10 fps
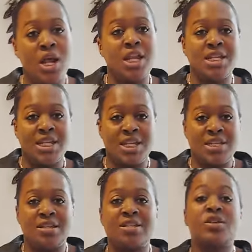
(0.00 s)

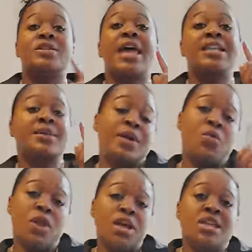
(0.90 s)
onion. So it ends up being
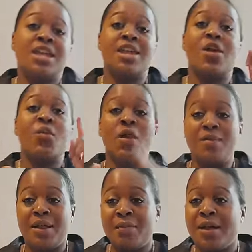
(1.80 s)
one onion, one
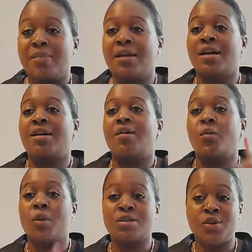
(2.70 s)
bell pepper,
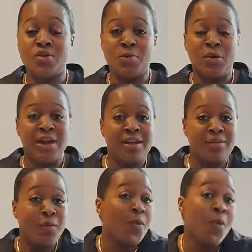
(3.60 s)
one scotch bonnet,
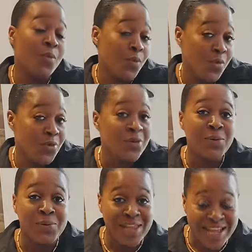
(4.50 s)
or more
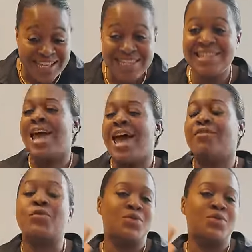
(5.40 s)
or yeah. less, and four